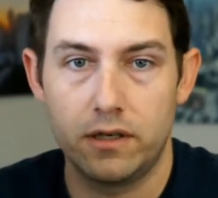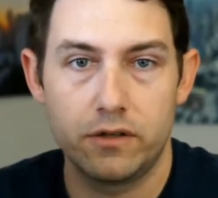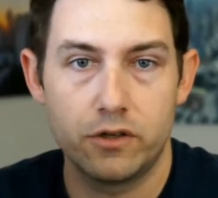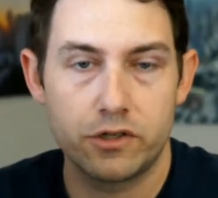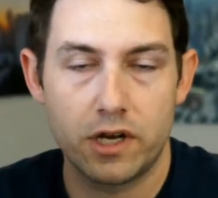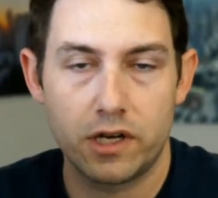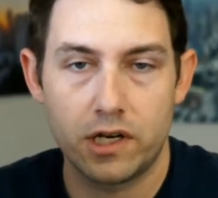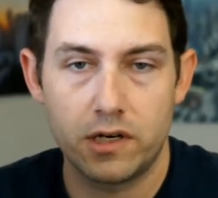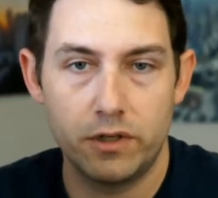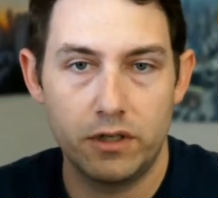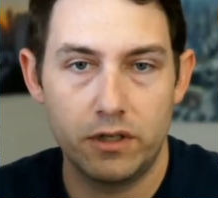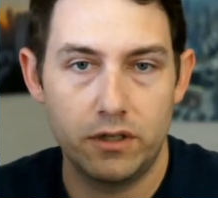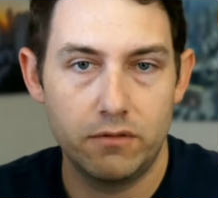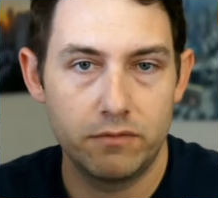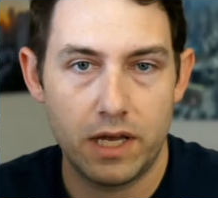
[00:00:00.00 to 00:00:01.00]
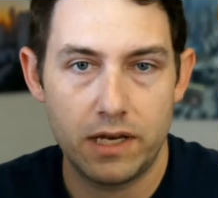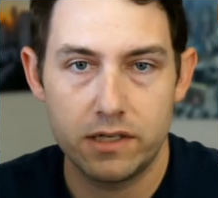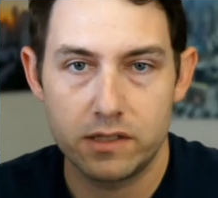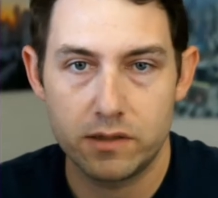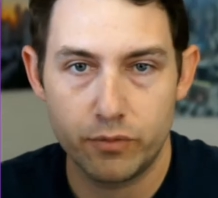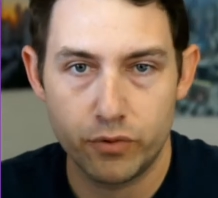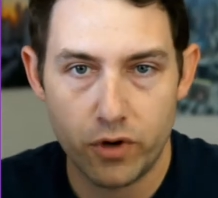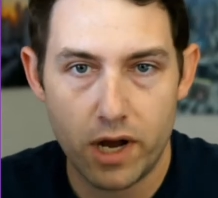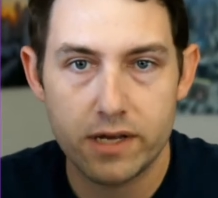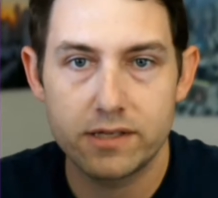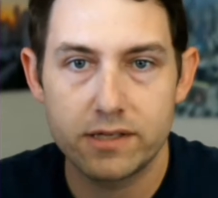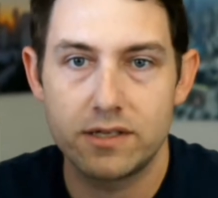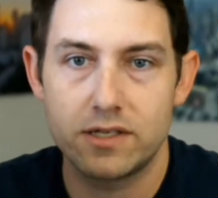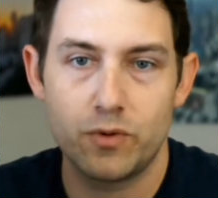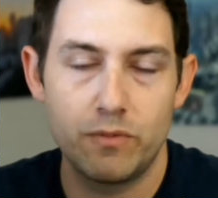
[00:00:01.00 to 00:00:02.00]
There's not going to be any
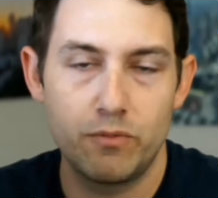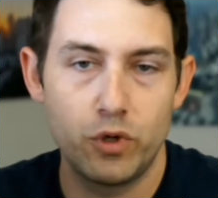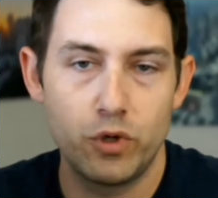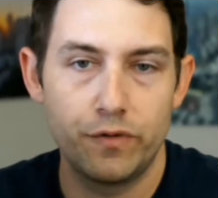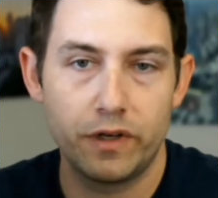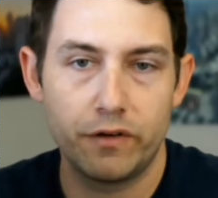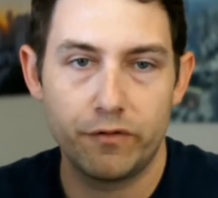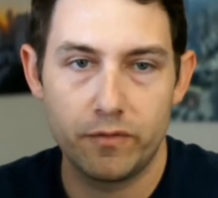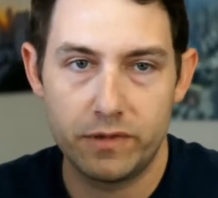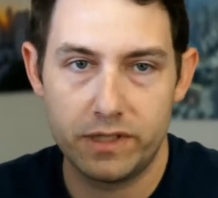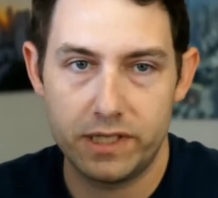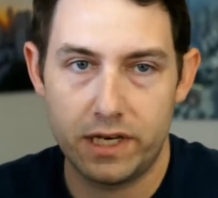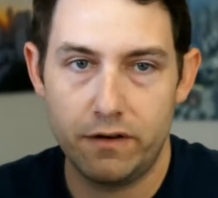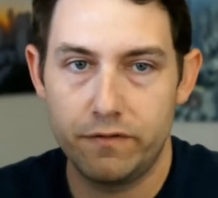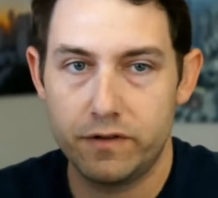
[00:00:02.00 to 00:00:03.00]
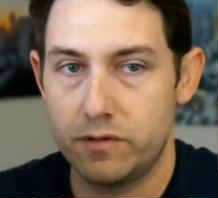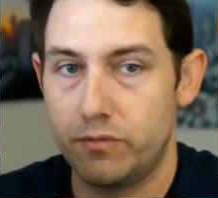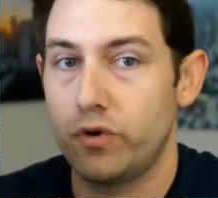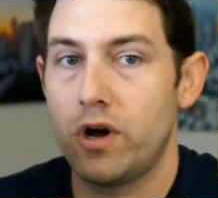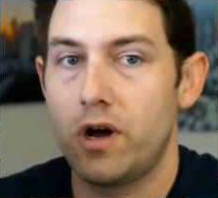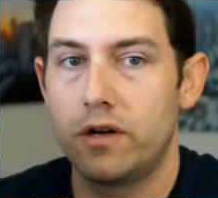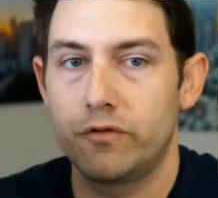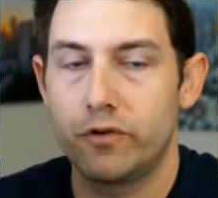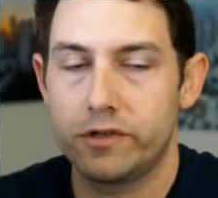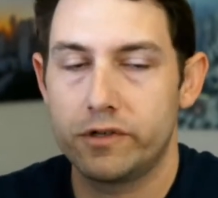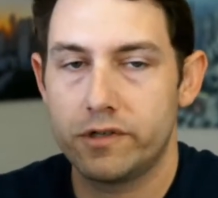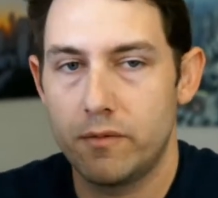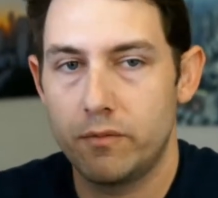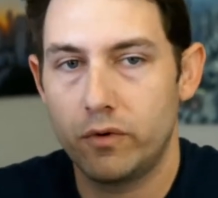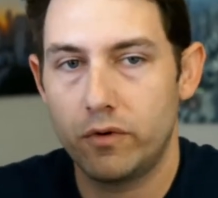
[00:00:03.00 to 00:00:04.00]
surprises when moving from dev to prod, for
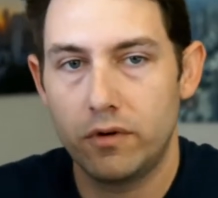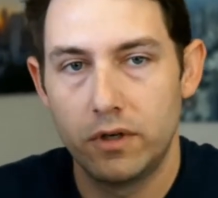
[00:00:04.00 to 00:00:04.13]
example.